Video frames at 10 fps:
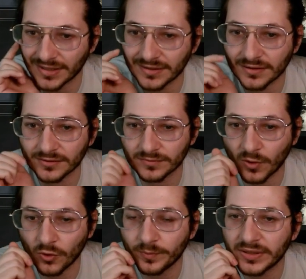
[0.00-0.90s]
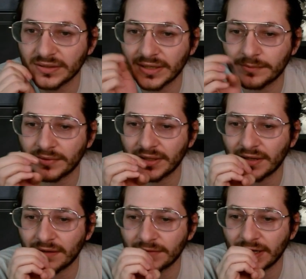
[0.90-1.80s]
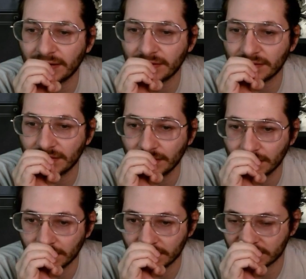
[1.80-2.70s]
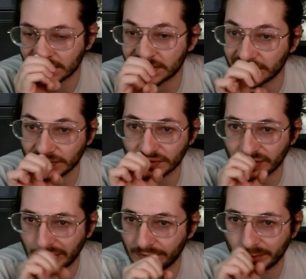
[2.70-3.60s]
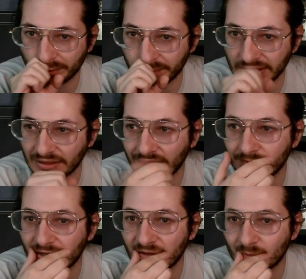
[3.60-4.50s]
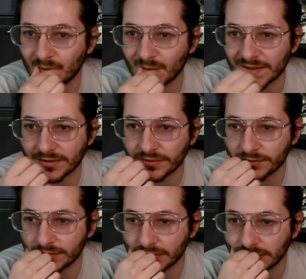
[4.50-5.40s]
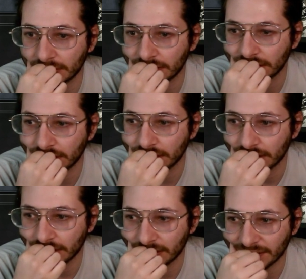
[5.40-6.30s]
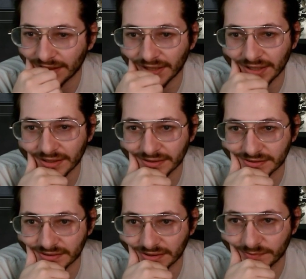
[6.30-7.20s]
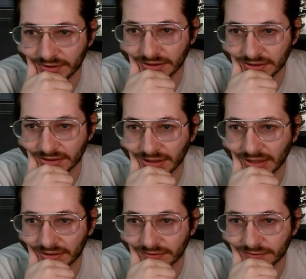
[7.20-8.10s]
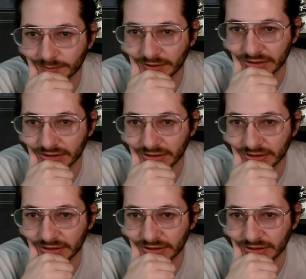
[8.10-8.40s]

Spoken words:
of are hoping they play Omnath. It doesn't look like we beat Omnath, but we do. This is going to be not good for me.